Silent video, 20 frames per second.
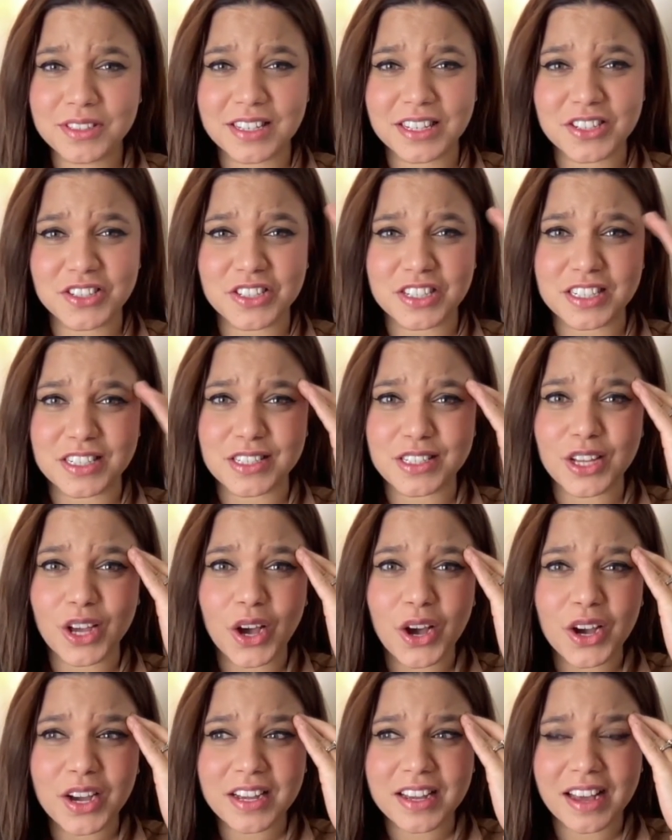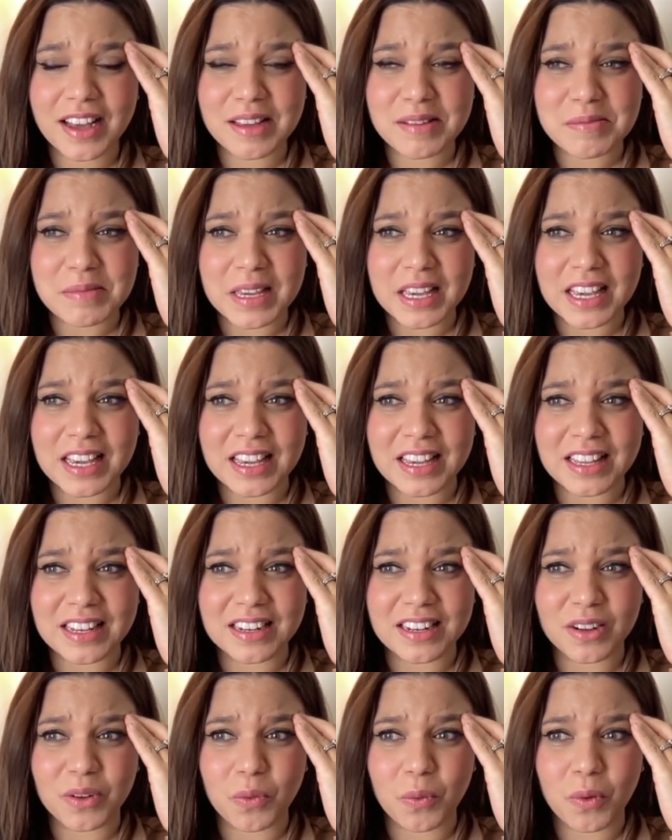that she took, I
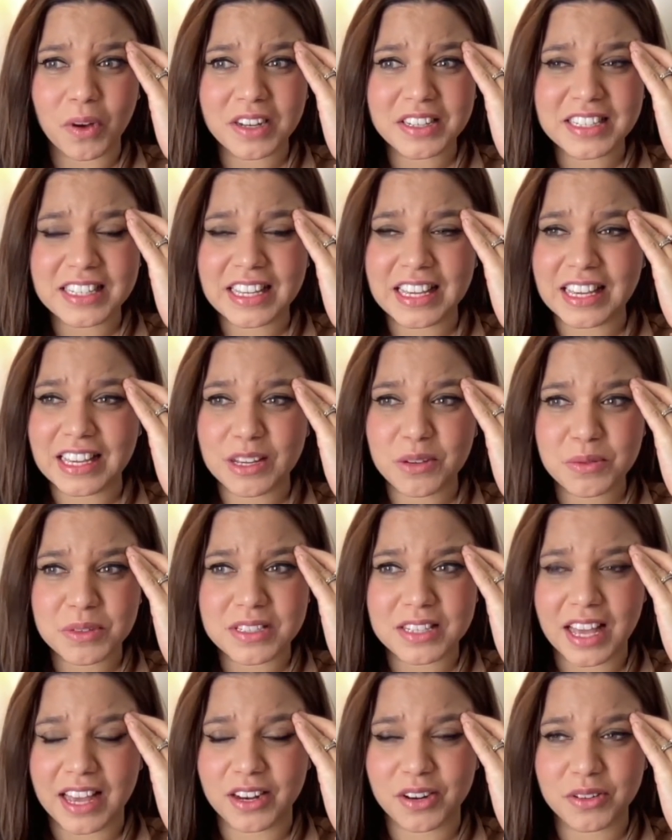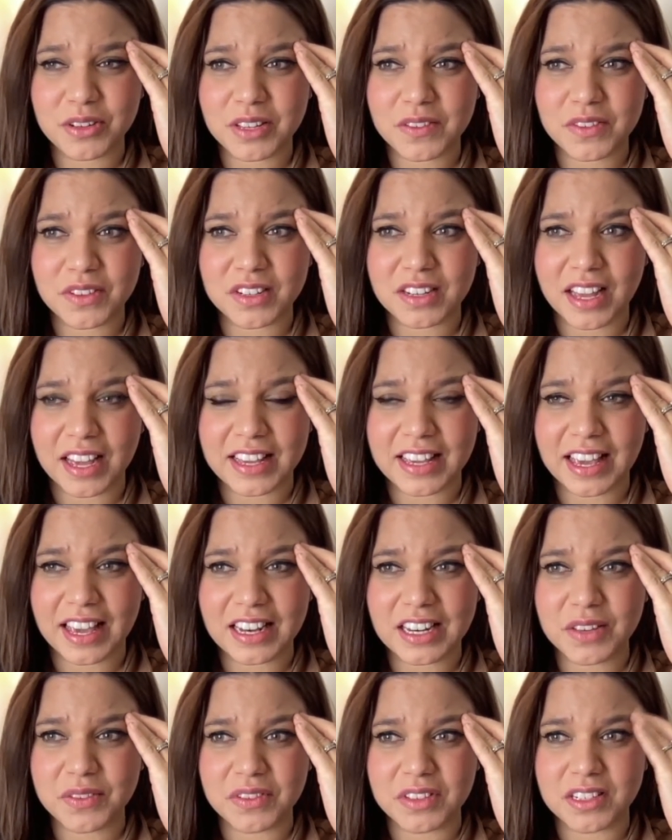mean, what key was I don't even I
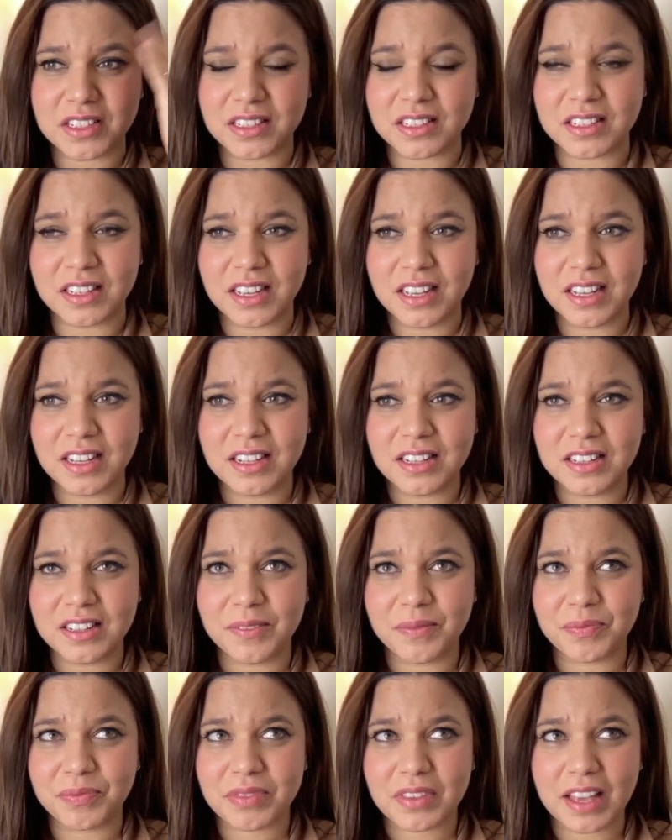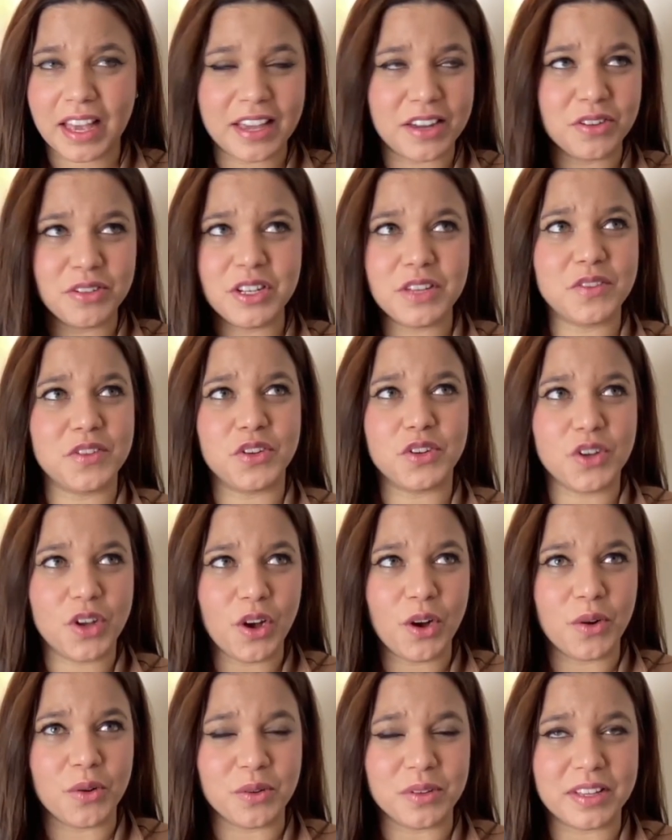can't even I don't even
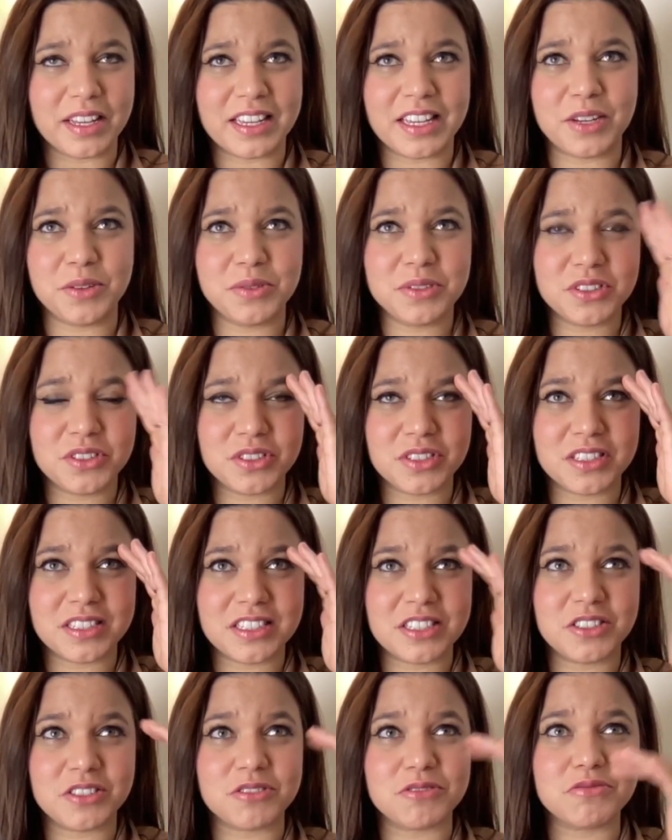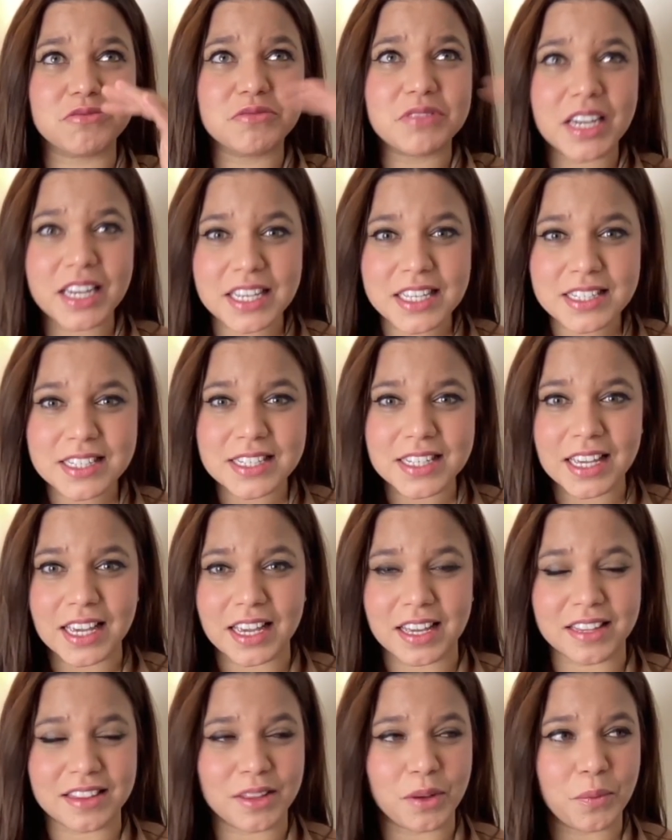know. Like it was just
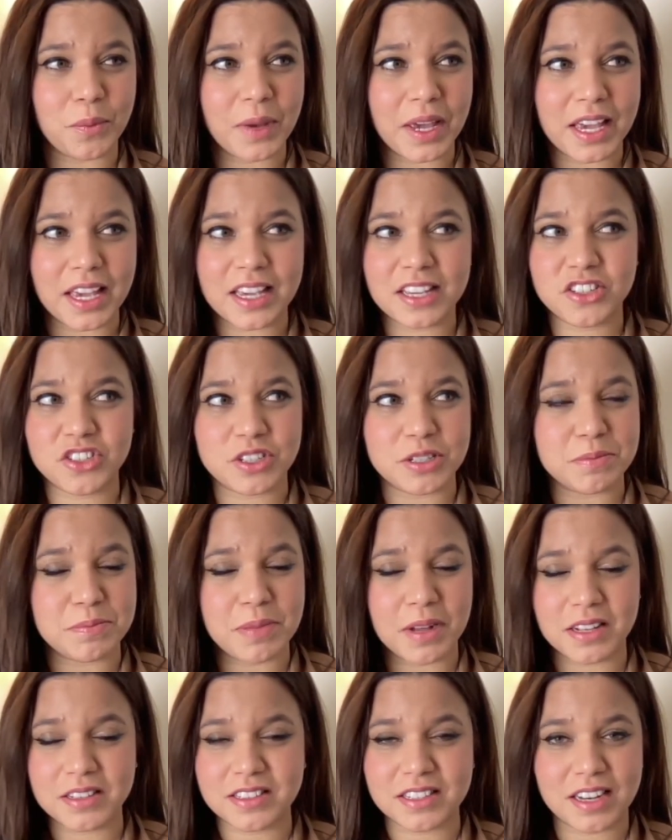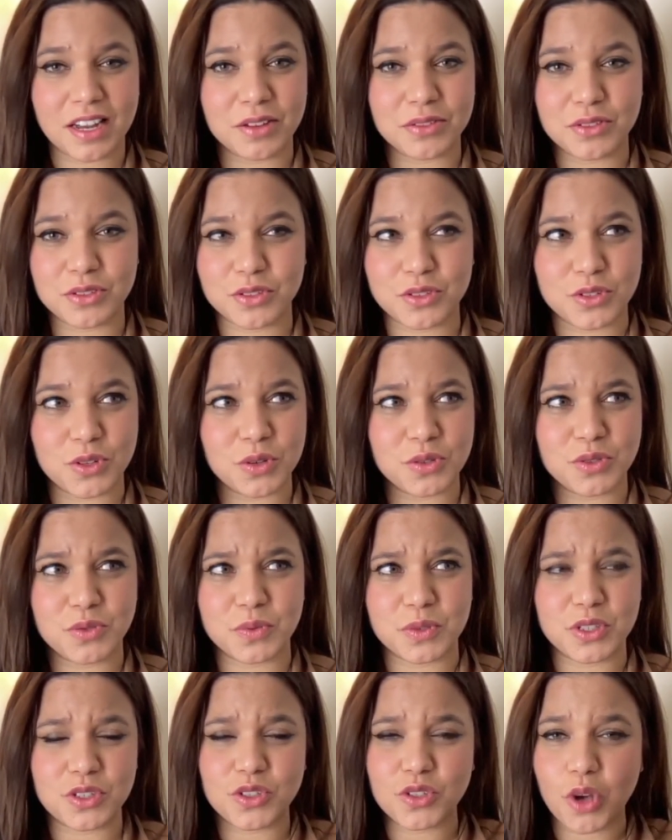crazy the way she belted out those
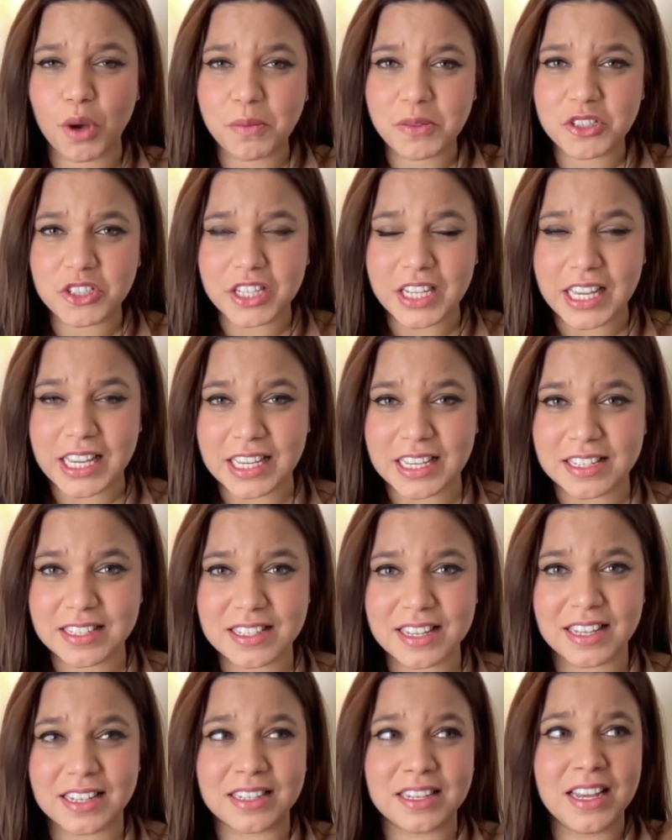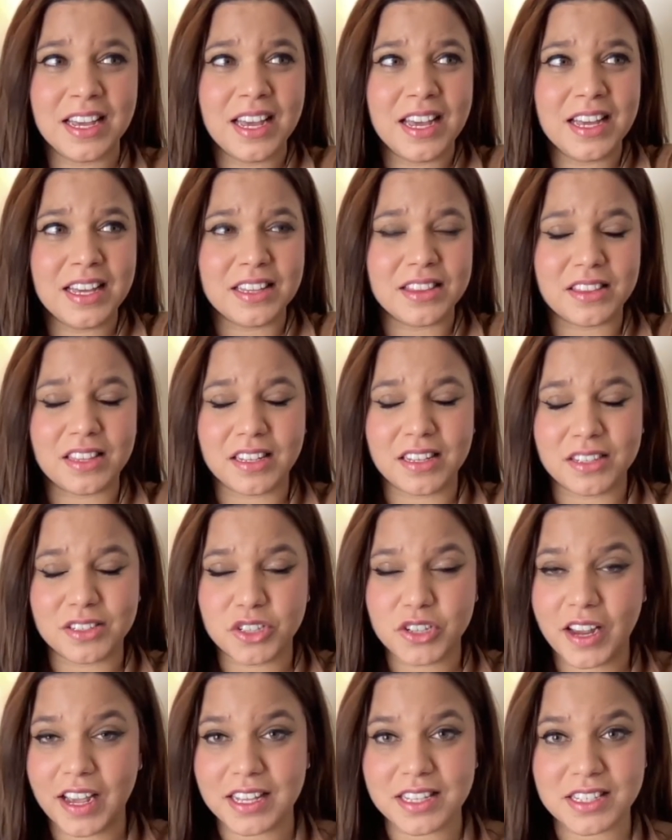notes with so much ease and the
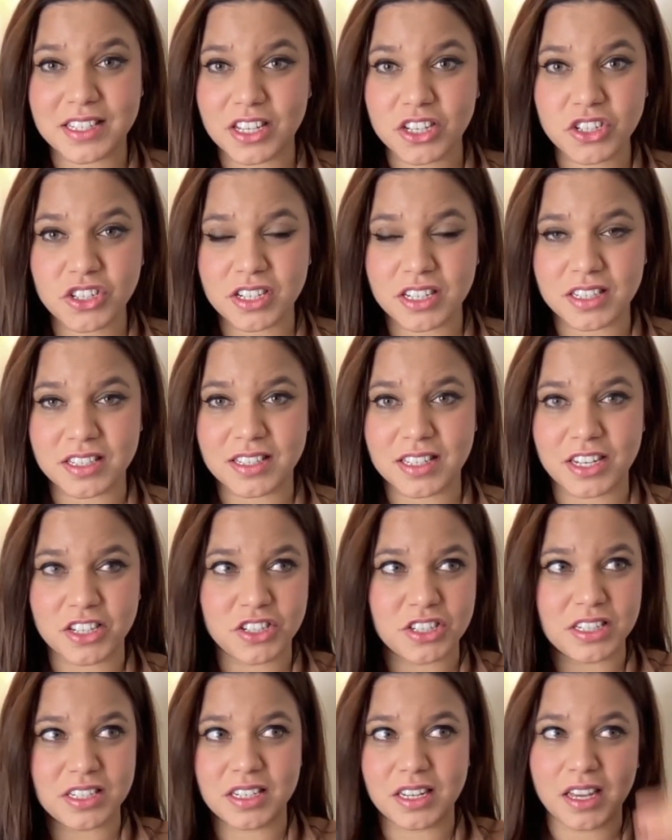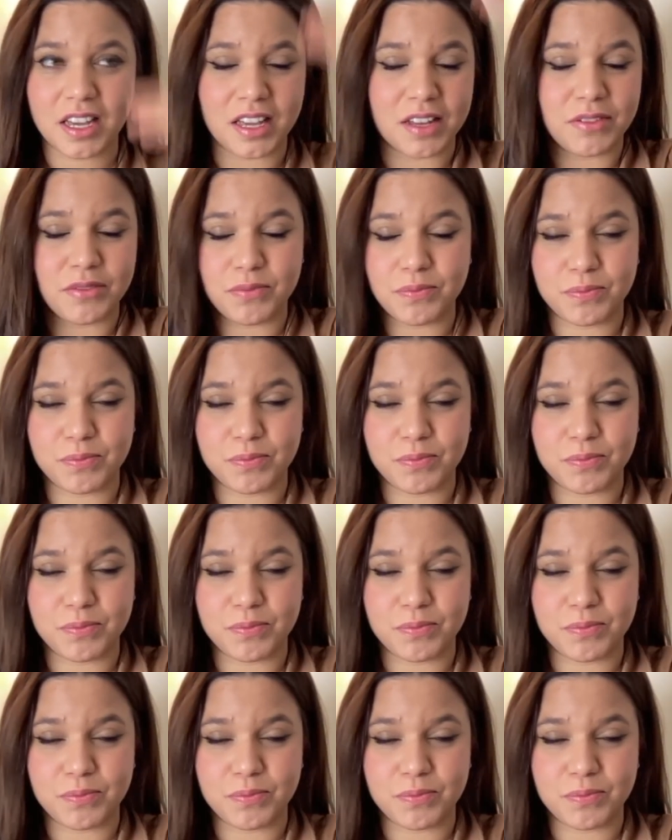transitions that she did